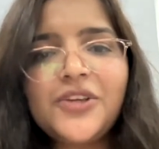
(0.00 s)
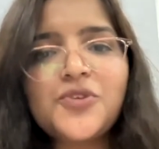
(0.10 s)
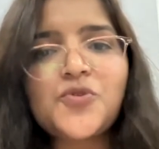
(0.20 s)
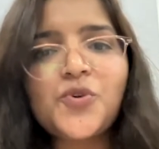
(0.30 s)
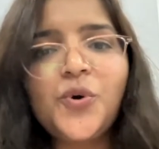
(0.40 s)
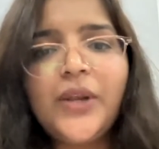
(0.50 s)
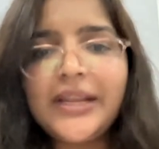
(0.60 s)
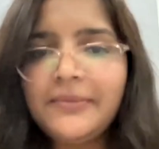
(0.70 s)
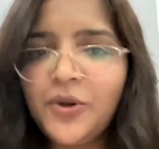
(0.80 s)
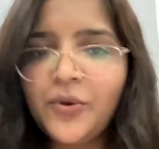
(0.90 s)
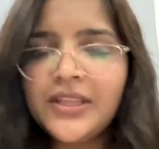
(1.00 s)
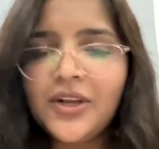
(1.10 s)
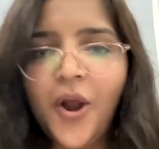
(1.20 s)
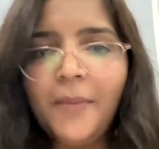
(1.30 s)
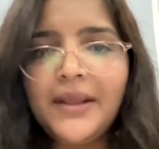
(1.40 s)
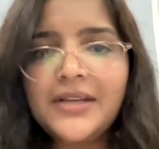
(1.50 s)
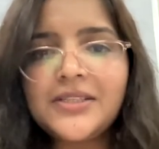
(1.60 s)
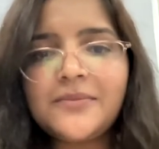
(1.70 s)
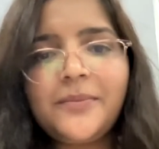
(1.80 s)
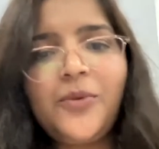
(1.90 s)
so let me know in the
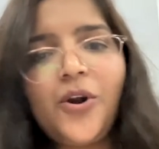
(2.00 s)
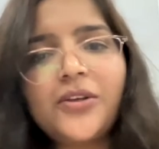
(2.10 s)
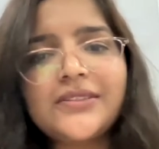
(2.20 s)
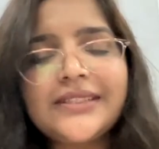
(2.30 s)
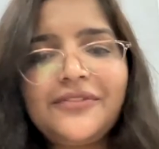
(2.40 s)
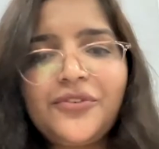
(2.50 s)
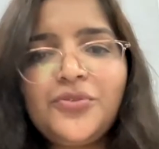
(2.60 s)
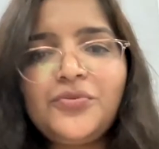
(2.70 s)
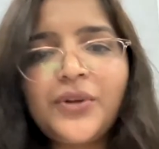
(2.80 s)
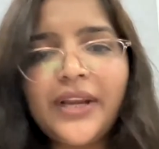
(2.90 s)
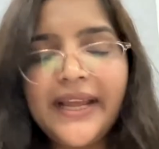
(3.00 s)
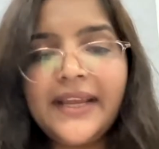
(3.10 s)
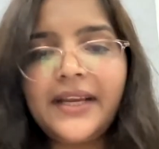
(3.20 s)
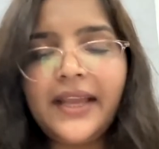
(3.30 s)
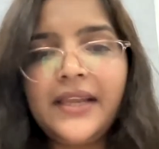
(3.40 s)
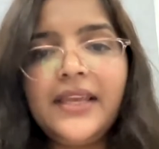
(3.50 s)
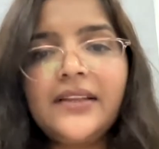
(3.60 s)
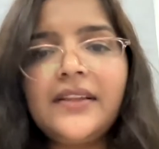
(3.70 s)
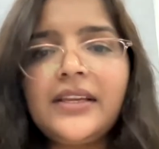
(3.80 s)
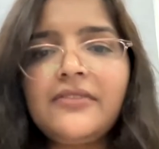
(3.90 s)
comment box if you would like any
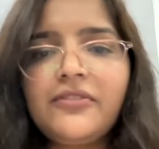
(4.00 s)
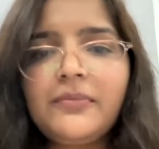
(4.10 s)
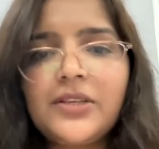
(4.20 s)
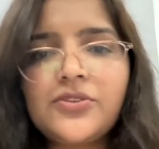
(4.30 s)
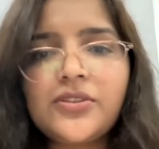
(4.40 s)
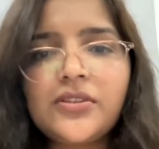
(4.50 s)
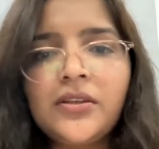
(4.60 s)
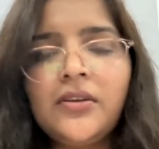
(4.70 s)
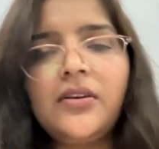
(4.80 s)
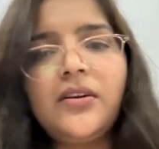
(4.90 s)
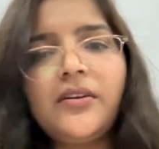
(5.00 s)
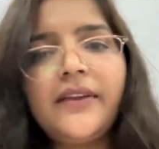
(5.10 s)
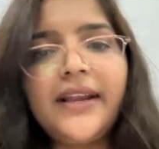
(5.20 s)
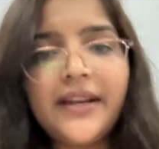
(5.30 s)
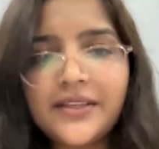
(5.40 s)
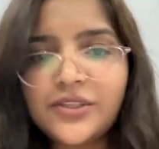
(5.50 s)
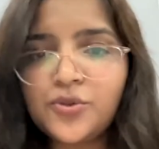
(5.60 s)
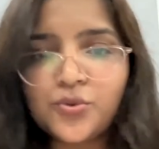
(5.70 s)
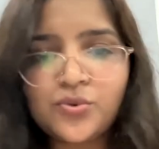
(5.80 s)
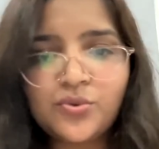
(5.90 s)
other information uh,
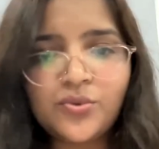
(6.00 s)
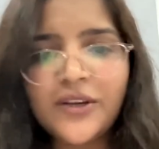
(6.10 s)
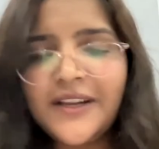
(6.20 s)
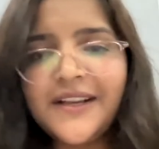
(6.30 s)
related to